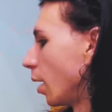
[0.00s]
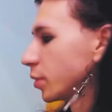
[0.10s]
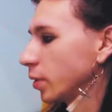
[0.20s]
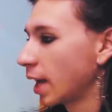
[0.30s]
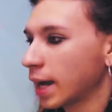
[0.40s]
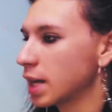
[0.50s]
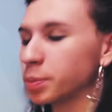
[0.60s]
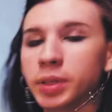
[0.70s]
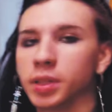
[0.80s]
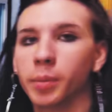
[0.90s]
So yeah, guys,
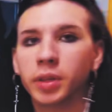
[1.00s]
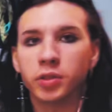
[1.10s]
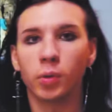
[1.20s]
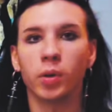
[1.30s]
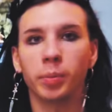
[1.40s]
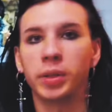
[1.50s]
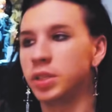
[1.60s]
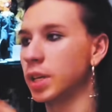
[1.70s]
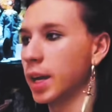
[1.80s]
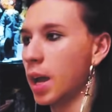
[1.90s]
please come in the store.
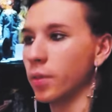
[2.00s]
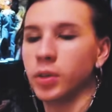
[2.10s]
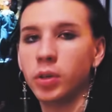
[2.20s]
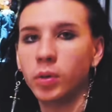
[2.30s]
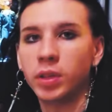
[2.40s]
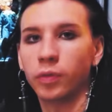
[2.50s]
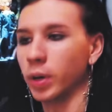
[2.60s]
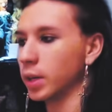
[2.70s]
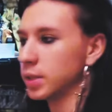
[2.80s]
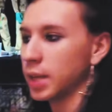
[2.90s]
Please check out the new
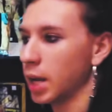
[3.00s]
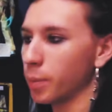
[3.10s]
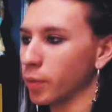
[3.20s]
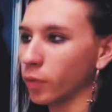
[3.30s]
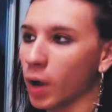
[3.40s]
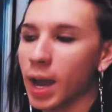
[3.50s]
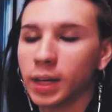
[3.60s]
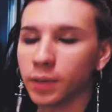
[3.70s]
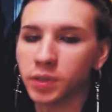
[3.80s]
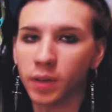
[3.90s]
different setup and
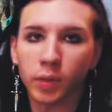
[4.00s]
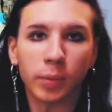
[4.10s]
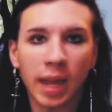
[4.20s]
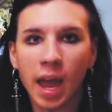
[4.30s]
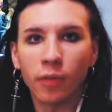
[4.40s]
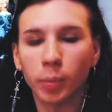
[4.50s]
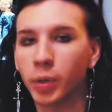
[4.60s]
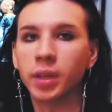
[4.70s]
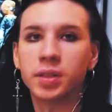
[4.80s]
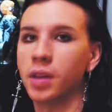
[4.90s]
variety of stuff that we have. We're
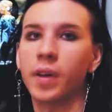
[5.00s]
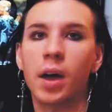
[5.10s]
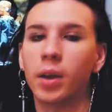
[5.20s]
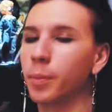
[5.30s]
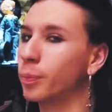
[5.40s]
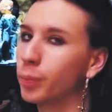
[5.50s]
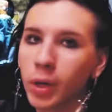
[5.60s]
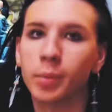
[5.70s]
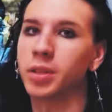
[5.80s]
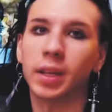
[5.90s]
putting stuff out
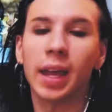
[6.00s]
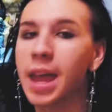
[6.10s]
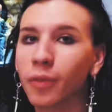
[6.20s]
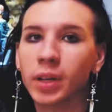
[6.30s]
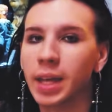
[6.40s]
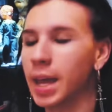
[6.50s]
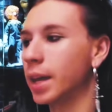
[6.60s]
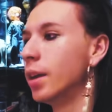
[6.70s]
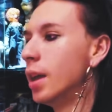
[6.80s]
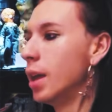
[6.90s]
pretty much like every
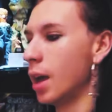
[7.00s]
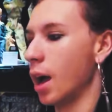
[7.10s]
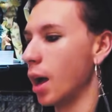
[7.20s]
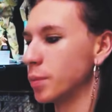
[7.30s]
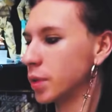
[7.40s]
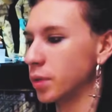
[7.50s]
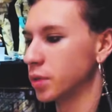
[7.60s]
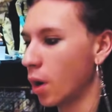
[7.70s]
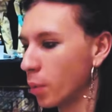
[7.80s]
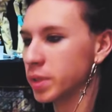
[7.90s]
day. So there's
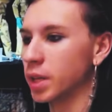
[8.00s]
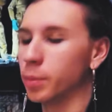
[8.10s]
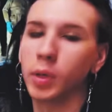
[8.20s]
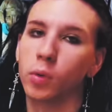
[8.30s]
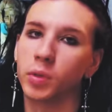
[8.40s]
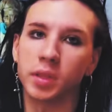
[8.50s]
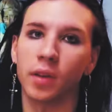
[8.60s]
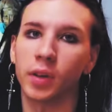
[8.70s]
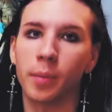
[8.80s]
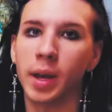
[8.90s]
always going to be cool
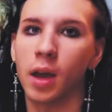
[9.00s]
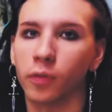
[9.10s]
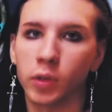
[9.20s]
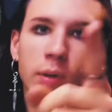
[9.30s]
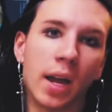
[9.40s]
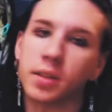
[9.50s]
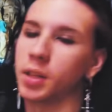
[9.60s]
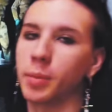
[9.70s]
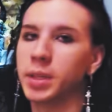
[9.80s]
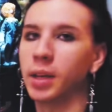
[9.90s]
stuff coming out for you guys to
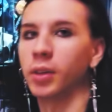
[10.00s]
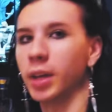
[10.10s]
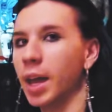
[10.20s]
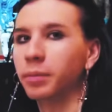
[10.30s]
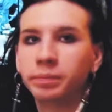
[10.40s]
come and take a look at.